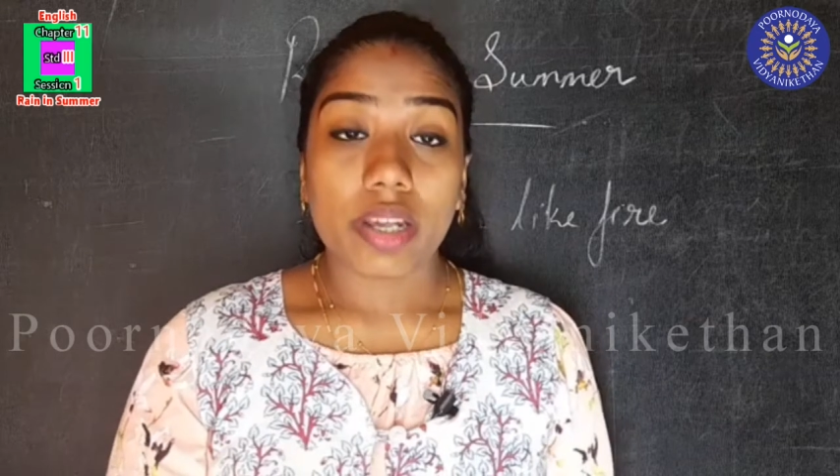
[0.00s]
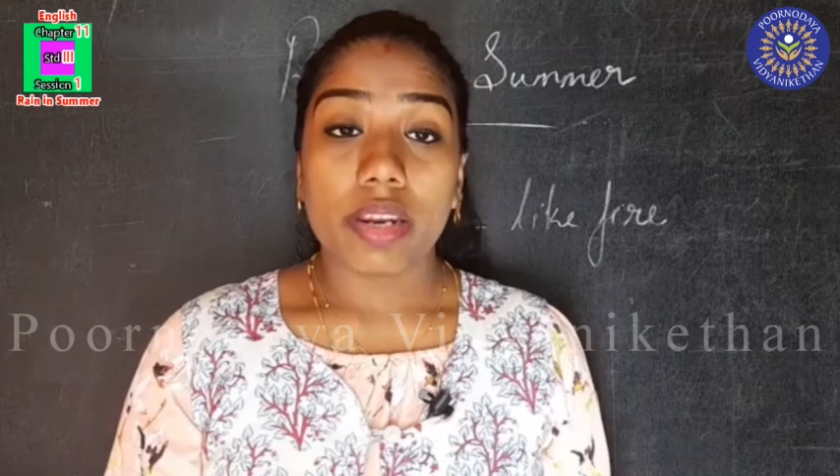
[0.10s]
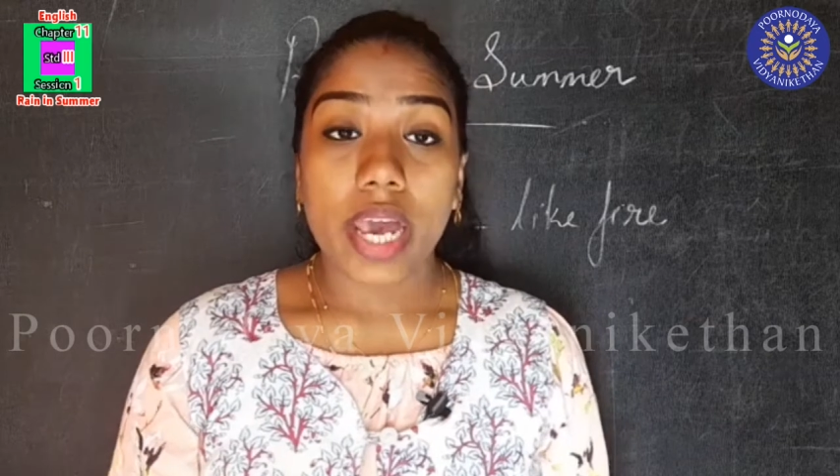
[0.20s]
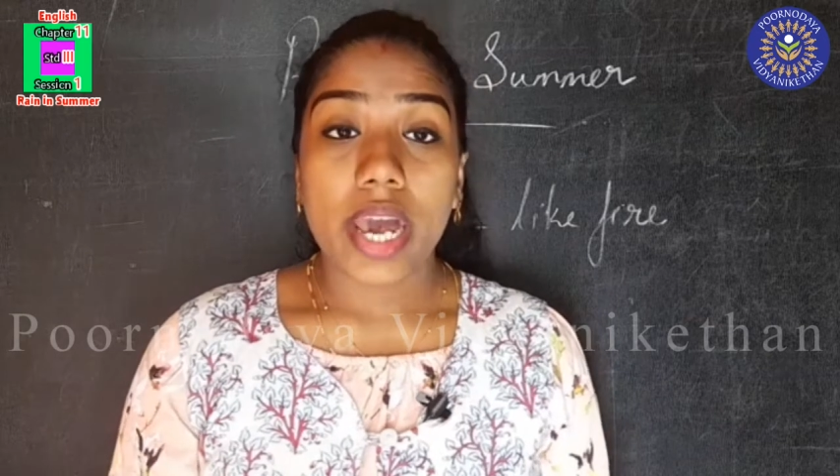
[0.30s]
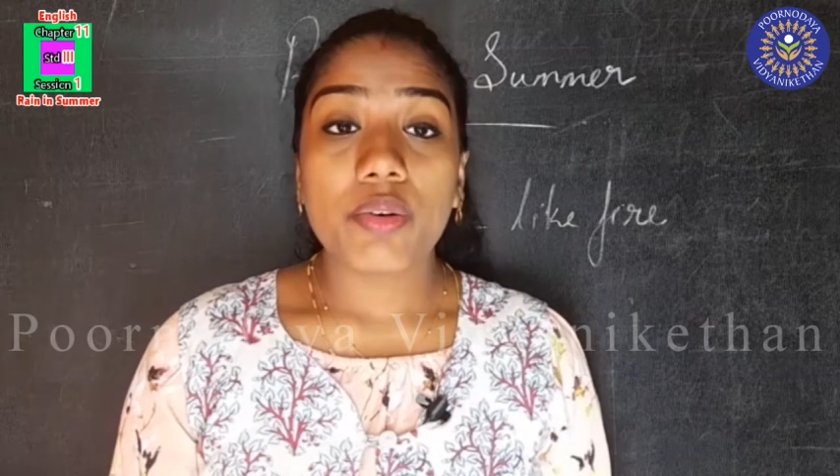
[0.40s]

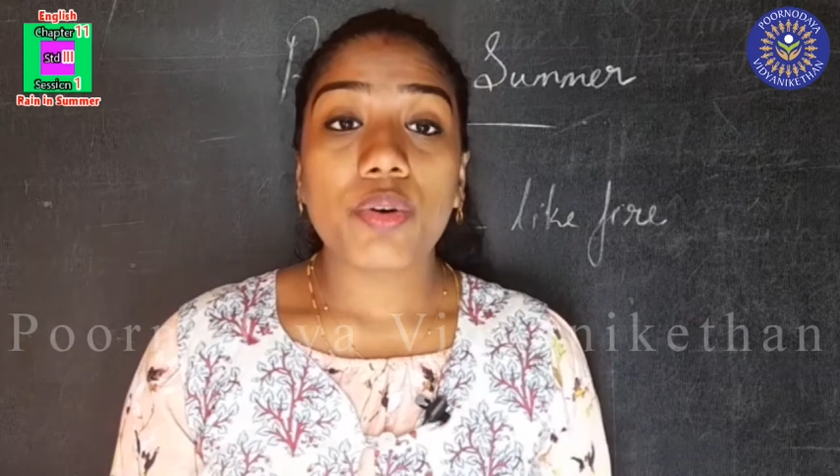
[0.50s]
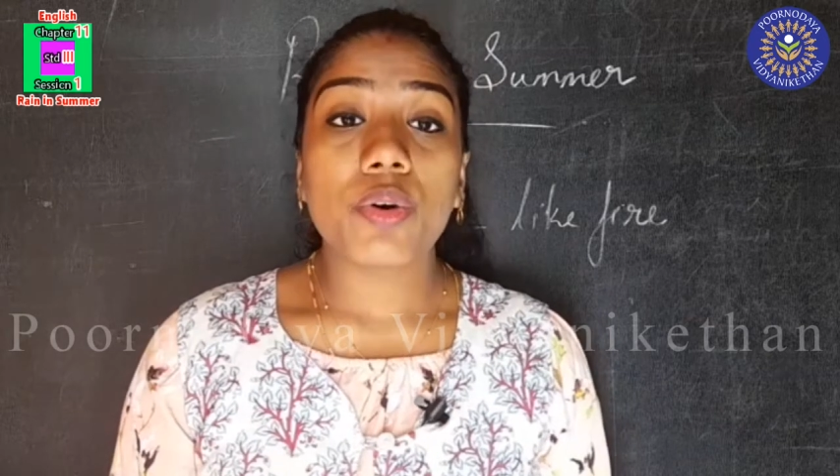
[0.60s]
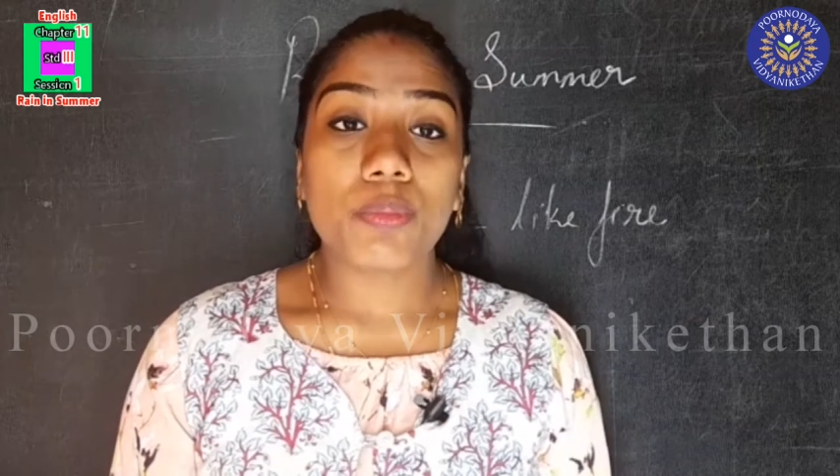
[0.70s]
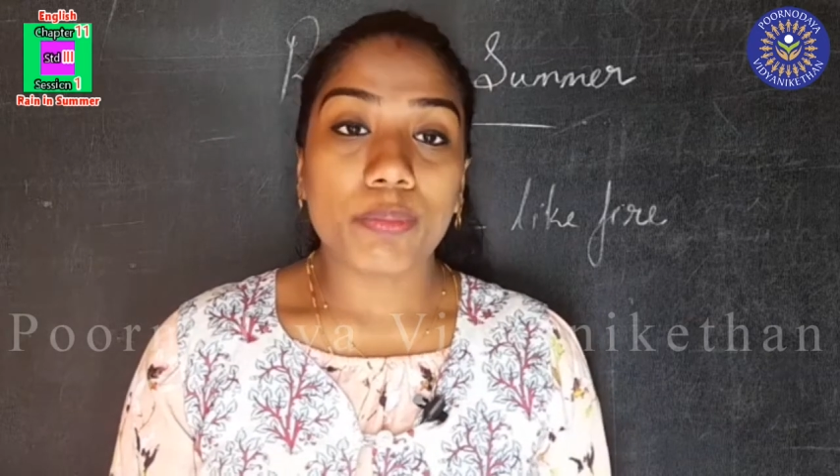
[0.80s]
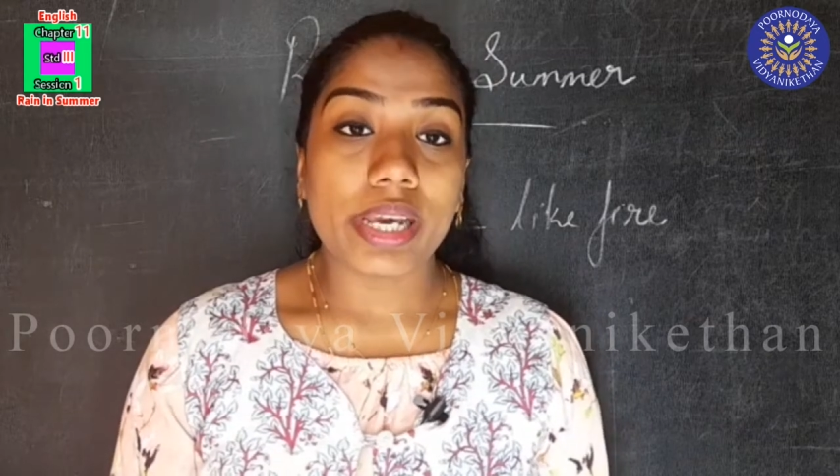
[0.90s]

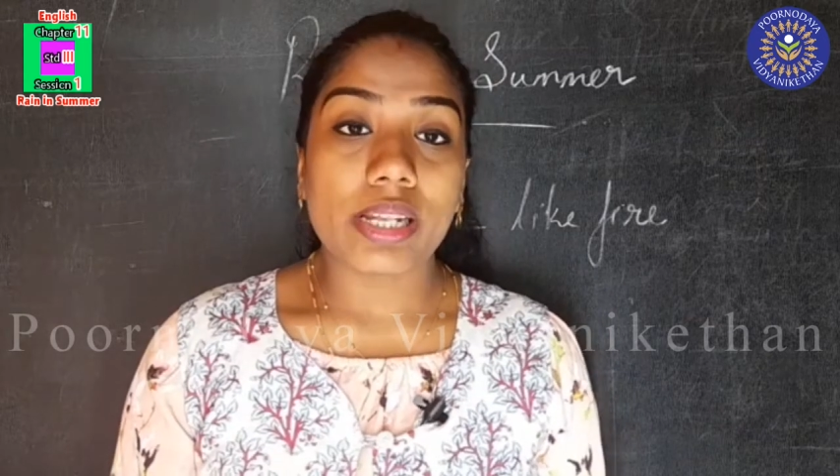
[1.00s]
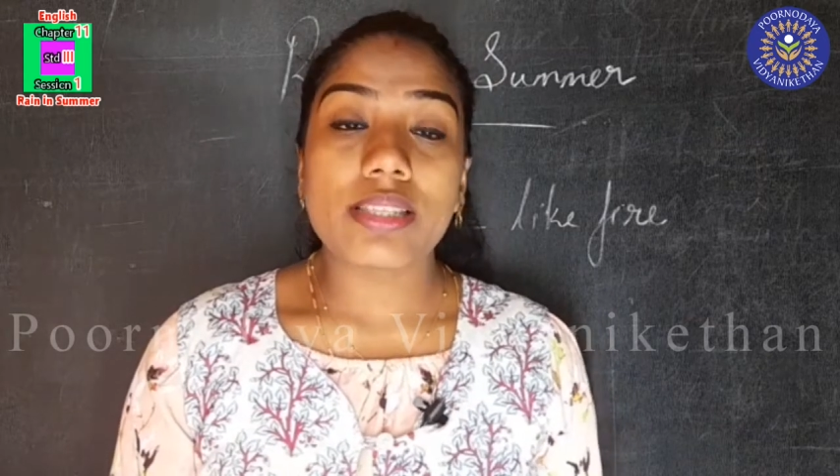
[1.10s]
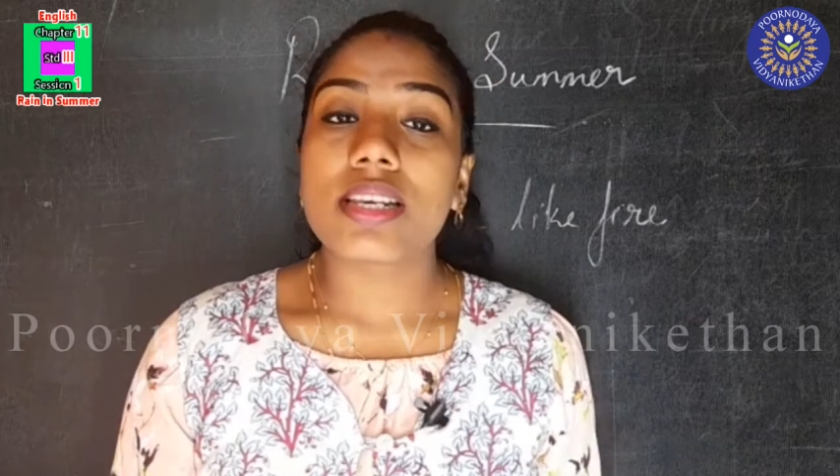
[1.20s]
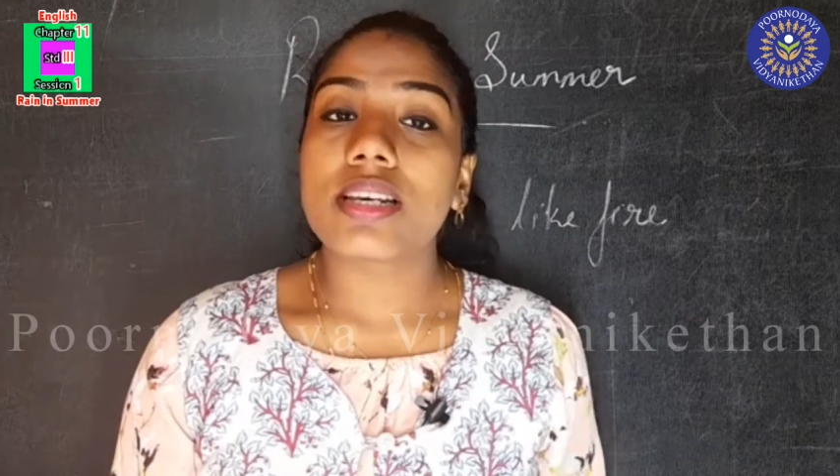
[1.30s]
Narrow means